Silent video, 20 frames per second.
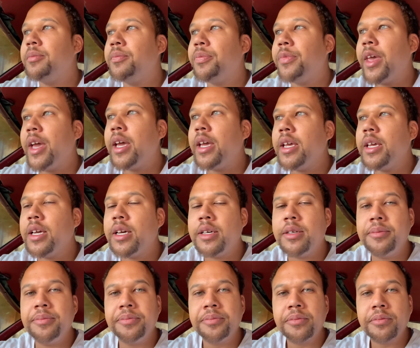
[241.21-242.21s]

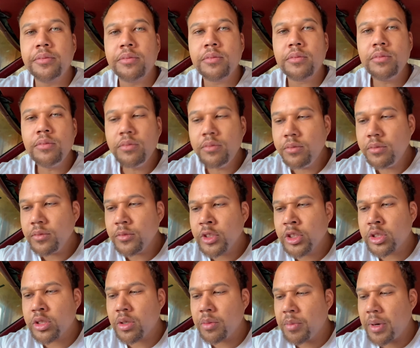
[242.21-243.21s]
hey,
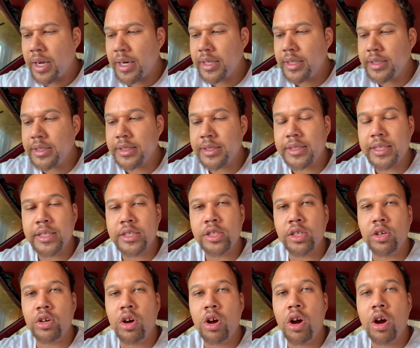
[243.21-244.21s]
somebody just hit
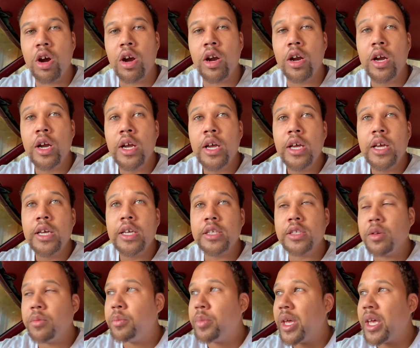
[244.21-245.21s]
your car. It's
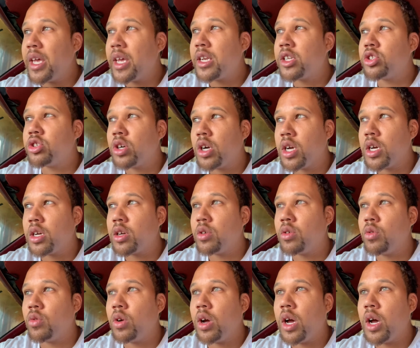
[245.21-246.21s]
a big truck,
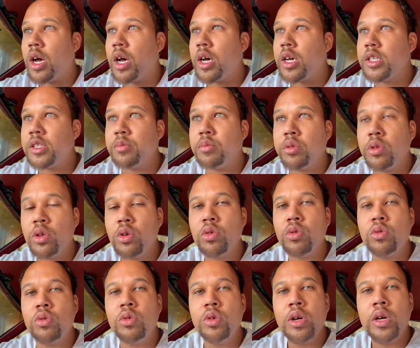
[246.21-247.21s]
it's
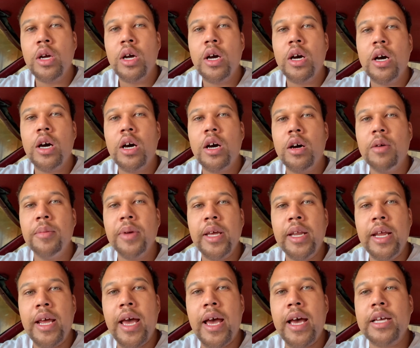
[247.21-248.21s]
blue, and
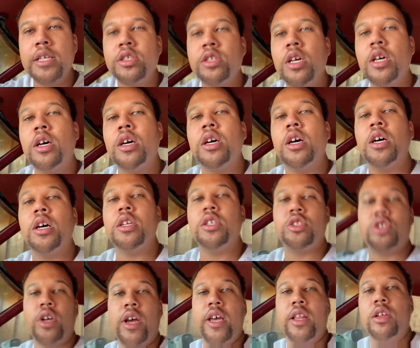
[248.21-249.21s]
it has a
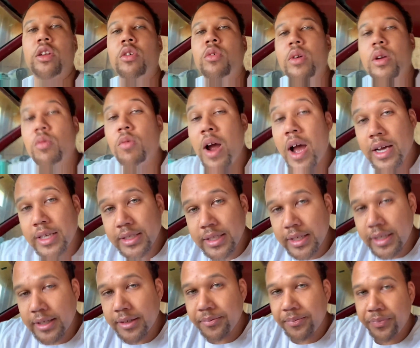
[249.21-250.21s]
trailer with rocks
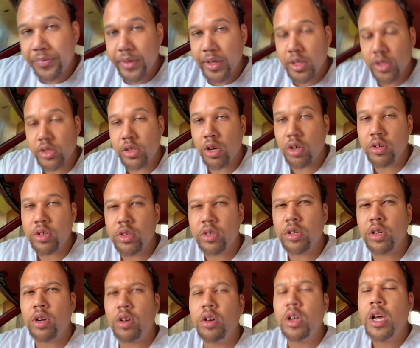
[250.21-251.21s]
in it. So, you
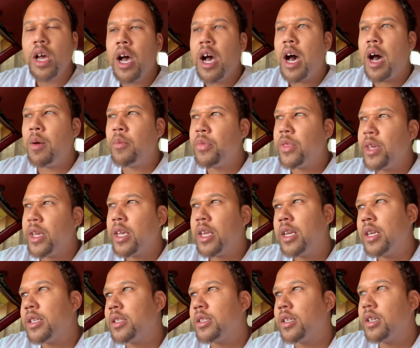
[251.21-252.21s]
know, I'm thinking
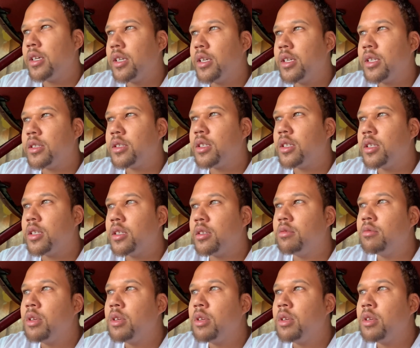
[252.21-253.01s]
it's a